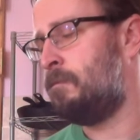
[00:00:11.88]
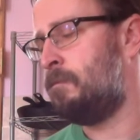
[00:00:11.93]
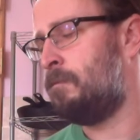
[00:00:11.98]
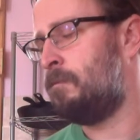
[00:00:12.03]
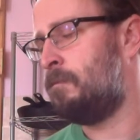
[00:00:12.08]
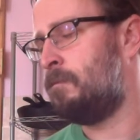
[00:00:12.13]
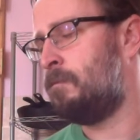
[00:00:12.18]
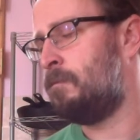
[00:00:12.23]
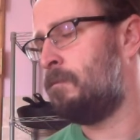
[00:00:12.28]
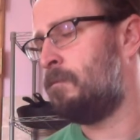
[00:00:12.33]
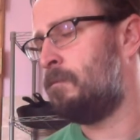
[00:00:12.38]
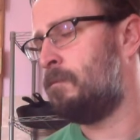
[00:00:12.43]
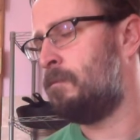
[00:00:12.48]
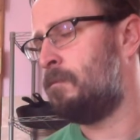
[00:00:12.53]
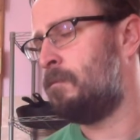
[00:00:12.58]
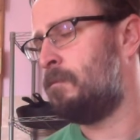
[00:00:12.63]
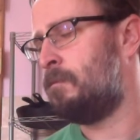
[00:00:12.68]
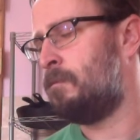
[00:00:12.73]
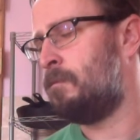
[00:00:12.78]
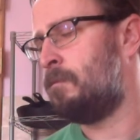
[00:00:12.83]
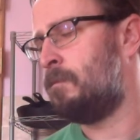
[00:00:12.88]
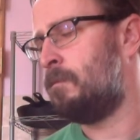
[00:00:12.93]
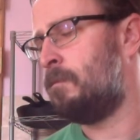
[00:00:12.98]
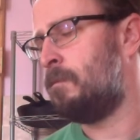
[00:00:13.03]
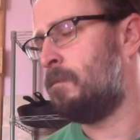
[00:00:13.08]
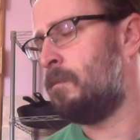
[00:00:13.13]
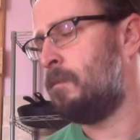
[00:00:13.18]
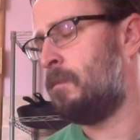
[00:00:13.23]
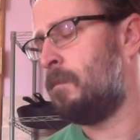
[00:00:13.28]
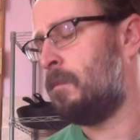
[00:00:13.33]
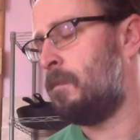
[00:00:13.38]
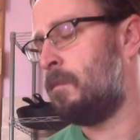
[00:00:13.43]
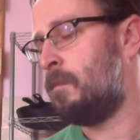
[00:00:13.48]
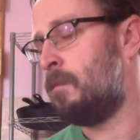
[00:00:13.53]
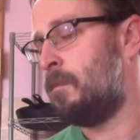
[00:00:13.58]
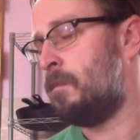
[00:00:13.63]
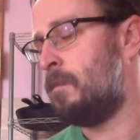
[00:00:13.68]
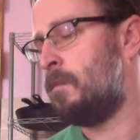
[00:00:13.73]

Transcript: (no one is talking)